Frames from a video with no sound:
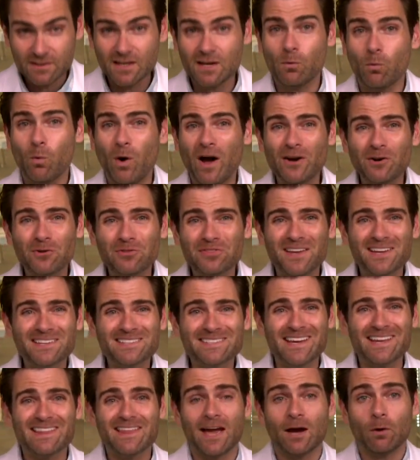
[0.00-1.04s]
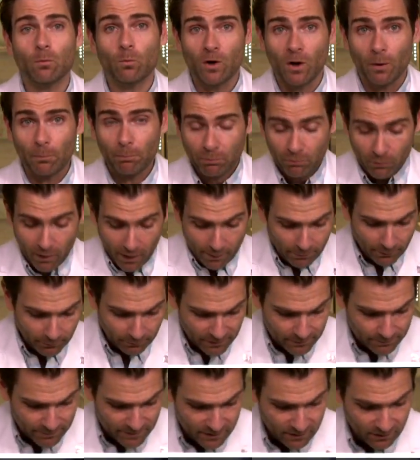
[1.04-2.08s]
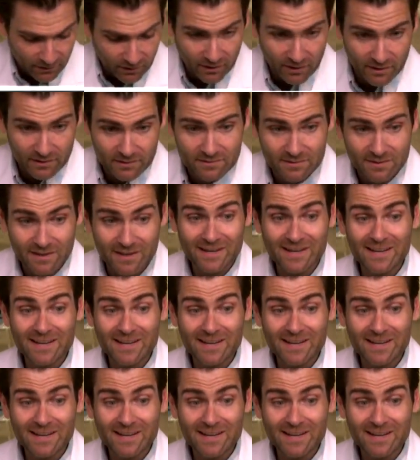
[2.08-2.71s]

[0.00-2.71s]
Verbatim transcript: say. Why don't they say that? Well, probably because